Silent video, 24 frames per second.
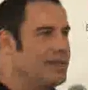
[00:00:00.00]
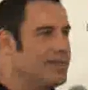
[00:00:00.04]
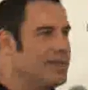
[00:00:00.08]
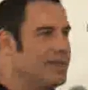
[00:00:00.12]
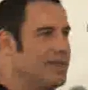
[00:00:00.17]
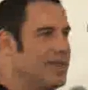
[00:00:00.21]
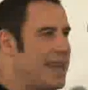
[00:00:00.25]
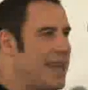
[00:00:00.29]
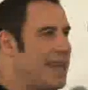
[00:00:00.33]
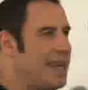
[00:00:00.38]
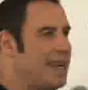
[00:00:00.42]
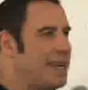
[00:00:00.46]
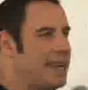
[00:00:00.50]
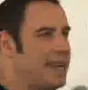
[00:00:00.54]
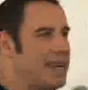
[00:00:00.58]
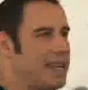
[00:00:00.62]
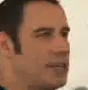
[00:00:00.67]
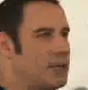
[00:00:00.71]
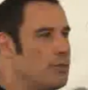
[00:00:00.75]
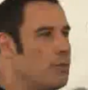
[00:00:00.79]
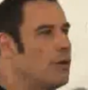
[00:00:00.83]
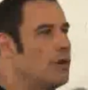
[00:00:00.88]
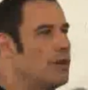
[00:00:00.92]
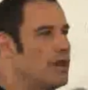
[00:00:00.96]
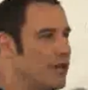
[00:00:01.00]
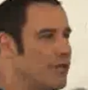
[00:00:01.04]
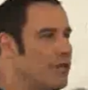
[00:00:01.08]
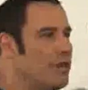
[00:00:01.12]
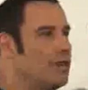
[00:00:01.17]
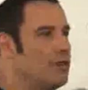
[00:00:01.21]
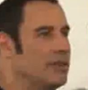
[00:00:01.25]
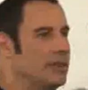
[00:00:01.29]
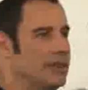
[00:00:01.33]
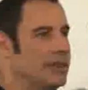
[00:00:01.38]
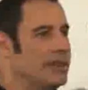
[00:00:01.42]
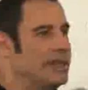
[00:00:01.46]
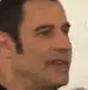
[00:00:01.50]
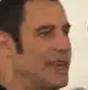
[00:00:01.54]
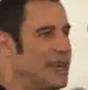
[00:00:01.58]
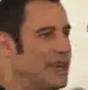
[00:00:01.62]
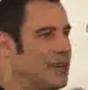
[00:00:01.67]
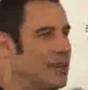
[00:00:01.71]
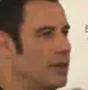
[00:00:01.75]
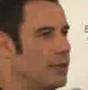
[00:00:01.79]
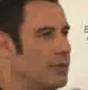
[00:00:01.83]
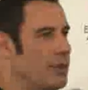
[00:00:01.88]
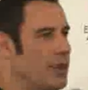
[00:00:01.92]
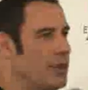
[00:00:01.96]
Today, it's more difficult to get
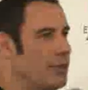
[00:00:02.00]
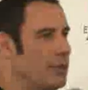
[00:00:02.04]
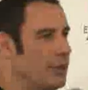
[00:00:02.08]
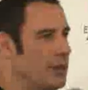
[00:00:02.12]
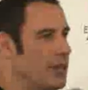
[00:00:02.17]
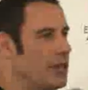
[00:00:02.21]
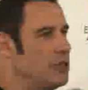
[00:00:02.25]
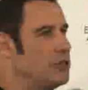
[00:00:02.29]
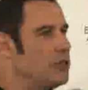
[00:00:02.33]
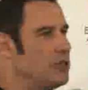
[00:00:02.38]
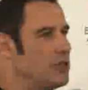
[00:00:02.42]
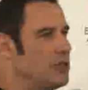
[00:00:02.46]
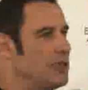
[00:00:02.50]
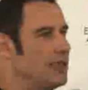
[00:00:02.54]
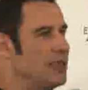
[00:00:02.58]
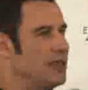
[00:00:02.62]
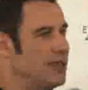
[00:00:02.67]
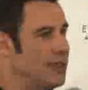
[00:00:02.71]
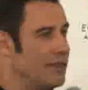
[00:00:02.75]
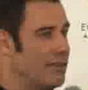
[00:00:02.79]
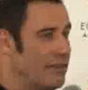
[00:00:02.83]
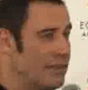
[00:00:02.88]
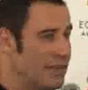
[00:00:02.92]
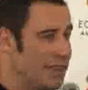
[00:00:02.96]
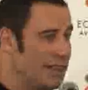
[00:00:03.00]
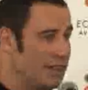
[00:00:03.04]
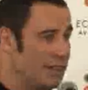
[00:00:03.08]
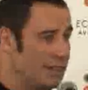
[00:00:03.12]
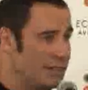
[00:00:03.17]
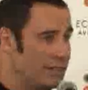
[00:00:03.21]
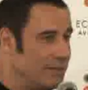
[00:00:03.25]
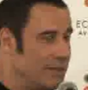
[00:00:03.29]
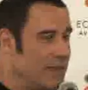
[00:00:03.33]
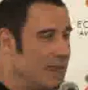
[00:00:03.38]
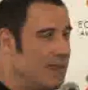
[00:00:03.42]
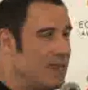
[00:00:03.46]
young people interested in the field,